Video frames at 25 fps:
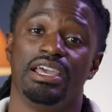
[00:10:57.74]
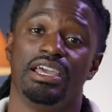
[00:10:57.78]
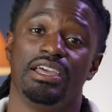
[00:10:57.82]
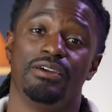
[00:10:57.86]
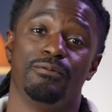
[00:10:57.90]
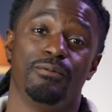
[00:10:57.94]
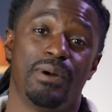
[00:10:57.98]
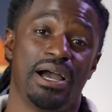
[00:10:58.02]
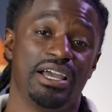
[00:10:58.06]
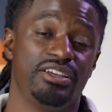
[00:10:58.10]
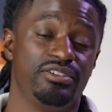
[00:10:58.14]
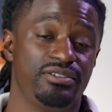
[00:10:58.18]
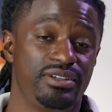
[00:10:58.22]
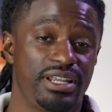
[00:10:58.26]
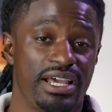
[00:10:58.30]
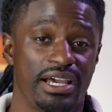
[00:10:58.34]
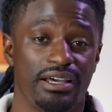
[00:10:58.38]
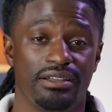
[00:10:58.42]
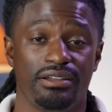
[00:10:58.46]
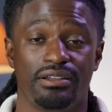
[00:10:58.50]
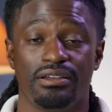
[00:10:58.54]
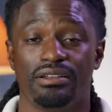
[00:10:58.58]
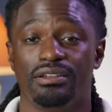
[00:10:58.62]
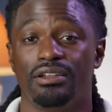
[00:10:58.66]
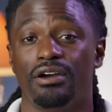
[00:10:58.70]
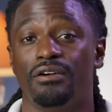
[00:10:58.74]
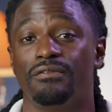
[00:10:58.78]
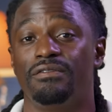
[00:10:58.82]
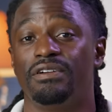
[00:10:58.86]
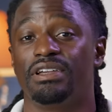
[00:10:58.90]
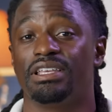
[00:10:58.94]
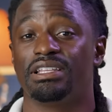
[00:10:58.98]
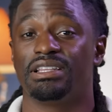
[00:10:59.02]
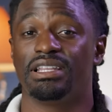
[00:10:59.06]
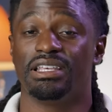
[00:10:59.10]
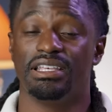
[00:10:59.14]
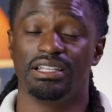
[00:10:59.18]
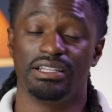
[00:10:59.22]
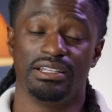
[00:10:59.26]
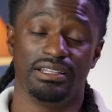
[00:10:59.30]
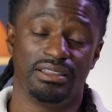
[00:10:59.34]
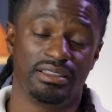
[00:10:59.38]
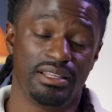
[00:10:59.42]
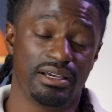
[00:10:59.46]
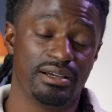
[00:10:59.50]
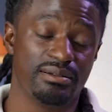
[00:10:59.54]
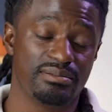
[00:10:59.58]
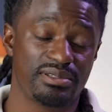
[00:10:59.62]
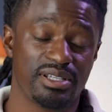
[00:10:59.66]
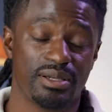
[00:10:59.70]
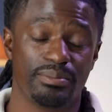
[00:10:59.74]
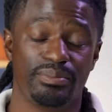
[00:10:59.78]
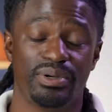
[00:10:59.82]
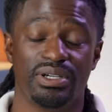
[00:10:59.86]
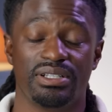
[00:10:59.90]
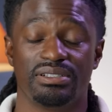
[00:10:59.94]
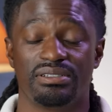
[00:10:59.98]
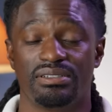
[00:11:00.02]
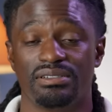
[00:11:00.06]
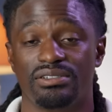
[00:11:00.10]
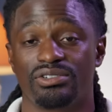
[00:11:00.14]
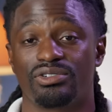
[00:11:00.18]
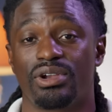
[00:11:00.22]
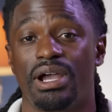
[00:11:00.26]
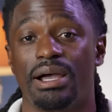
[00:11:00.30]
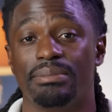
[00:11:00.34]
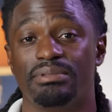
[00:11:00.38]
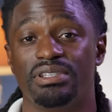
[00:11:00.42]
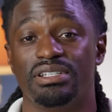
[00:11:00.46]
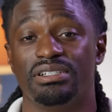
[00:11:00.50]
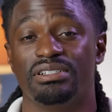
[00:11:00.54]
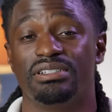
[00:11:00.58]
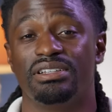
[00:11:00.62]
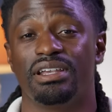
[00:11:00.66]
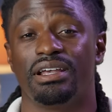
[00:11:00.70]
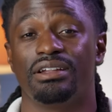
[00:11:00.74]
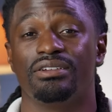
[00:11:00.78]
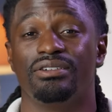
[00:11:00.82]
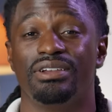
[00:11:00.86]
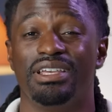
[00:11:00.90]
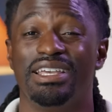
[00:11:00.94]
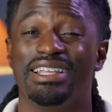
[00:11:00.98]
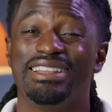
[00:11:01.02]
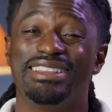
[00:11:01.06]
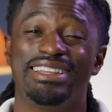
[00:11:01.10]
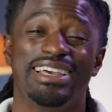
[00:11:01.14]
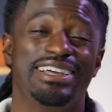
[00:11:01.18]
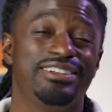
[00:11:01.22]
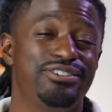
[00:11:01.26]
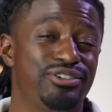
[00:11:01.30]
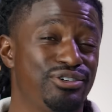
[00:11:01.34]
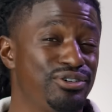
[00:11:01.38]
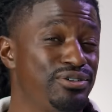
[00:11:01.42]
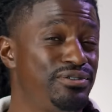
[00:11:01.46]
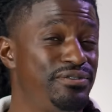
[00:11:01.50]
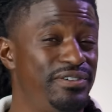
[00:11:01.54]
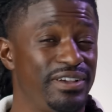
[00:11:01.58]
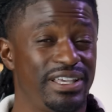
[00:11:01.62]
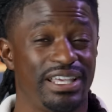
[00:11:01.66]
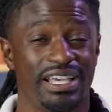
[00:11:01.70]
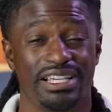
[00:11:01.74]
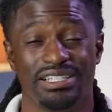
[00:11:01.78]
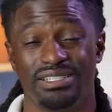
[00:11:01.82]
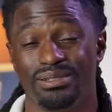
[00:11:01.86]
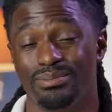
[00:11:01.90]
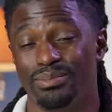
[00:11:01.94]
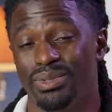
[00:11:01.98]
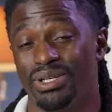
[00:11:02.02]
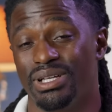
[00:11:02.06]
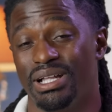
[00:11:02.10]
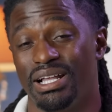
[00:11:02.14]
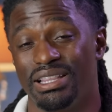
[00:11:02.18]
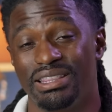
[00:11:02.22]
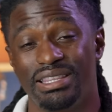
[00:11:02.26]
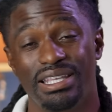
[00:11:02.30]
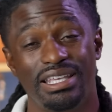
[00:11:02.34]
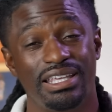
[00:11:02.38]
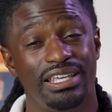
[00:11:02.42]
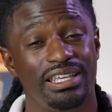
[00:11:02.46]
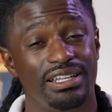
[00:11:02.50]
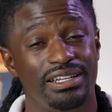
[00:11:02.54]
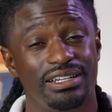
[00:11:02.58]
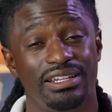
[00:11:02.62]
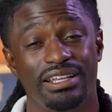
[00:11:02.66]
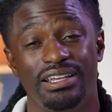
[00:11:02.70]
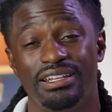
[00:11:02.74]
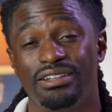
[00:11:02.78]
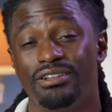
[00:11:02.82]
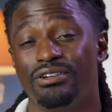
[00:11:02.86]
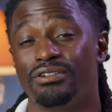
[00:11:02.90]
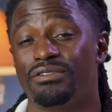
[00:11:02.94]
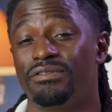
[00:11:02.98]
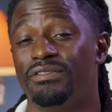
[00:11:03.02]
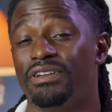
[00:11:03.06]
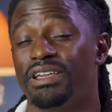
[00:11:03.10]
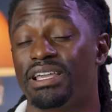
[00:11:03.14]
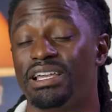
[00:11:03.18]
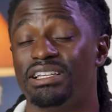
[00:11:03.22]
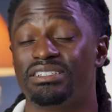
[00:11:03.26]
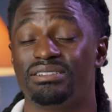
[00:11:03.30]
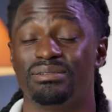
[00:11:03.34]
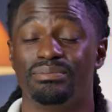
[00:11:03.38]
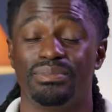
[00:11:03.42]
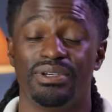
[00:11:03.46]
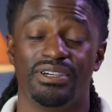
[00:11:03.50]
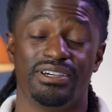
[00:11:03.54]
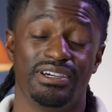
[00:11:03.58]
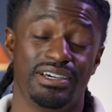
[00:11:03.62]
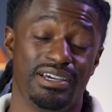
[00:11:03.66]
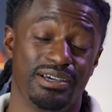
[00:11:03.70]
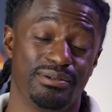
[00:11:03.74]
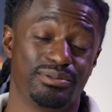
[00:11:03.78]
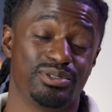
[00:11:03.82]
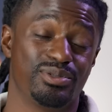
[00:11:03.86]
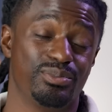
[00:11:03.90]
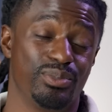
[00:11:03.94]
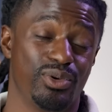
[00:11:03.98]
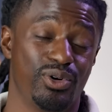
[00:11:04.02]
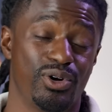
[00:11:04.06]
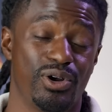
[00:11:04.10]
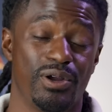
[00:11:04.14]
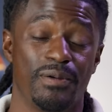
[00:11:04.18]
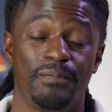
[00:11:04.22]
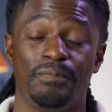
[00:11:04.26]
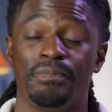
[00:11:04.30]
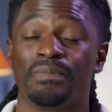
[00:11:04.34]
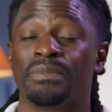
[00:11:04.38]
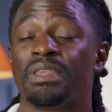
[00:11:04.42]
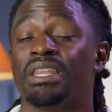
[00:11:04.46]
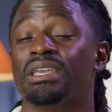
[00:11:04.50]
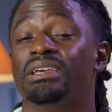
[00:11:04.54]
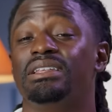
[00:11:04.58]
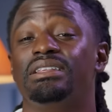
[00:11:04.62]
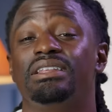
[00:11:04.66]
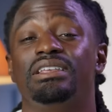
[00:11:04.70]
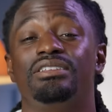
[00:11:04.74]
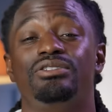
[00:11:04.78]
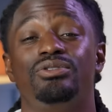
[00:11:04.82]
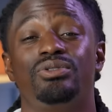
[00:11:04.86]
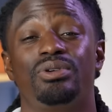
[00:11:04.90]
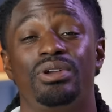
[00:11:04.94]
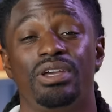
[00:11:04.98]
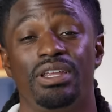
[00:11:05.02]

And while you're down there, don't forget to hit the thumbs up button, subscribe to the channel, hit that notification bell. I think hitting that notification bell helps more than you